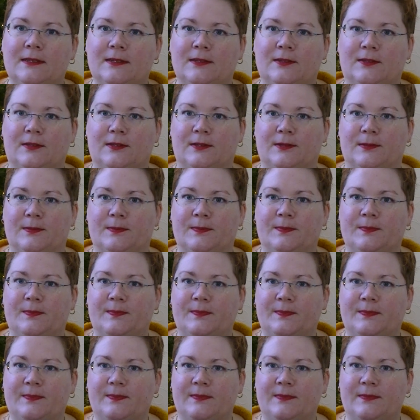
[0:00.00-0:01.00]
So,
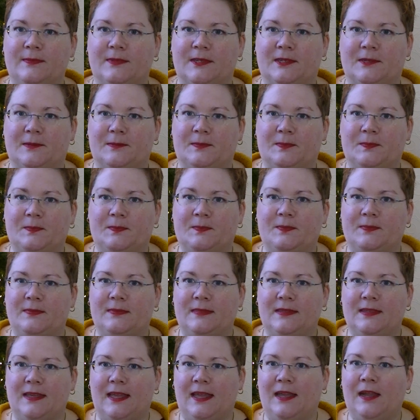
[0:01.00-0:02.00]
well,
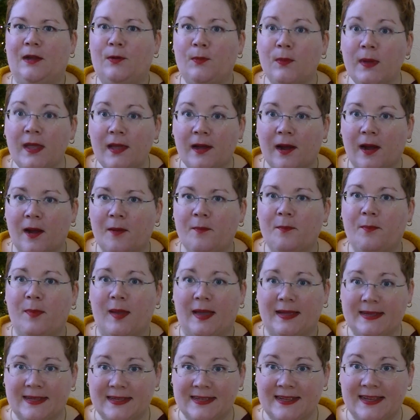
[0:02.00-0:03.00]
here we are
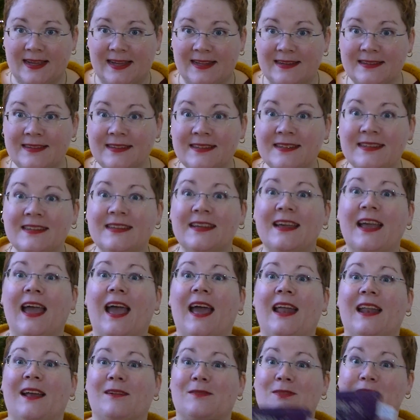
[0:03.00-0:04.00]
back again,
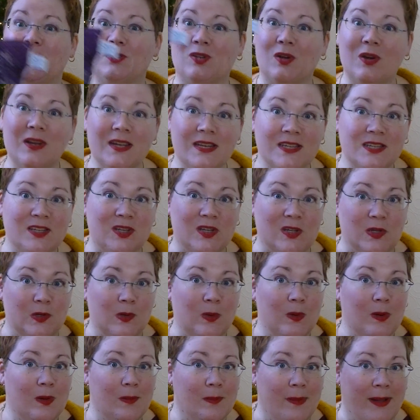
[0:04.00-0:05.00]
and I was talking to
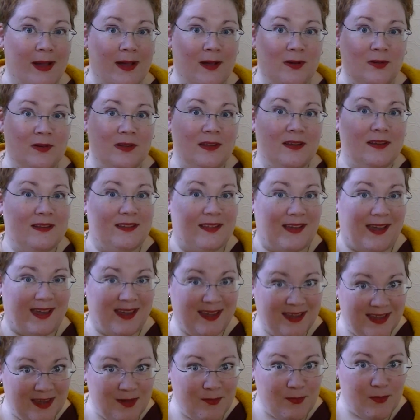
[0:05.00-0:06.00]
you about the
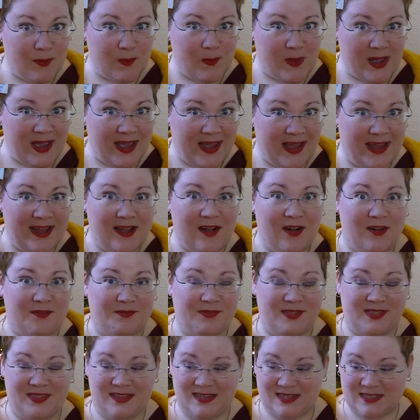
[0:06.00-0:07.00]
giveaway of
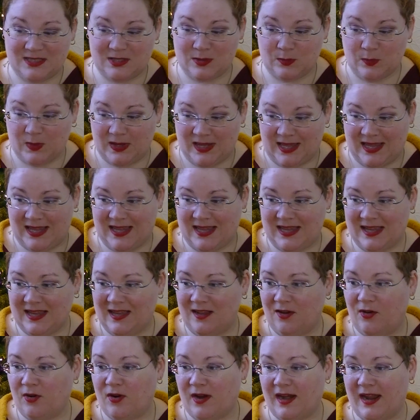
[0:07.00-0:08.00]
this week,
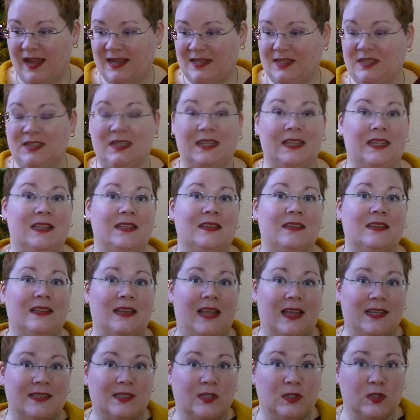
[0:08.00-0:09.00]
or actually the
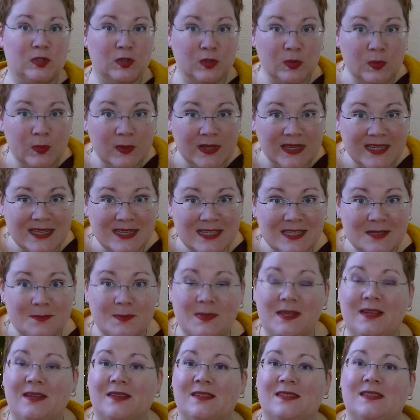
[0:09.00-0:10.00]
next 2 weeks,
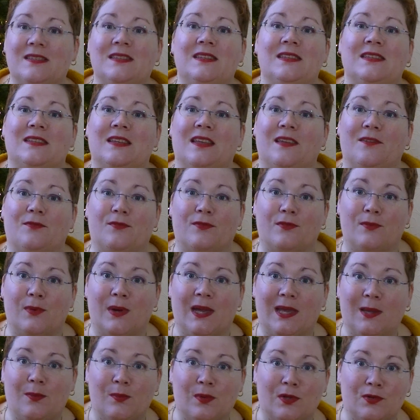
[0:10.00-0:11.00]
because this
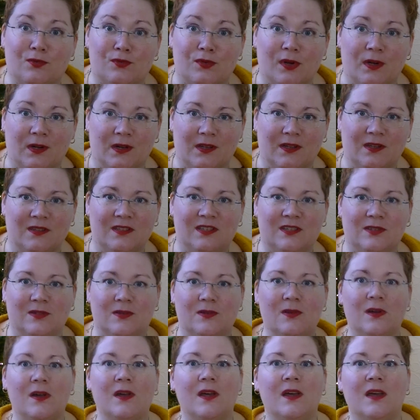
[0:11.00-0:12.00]
giveaway will run
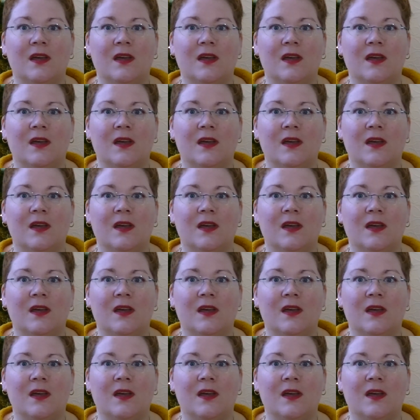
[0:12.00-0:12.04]
until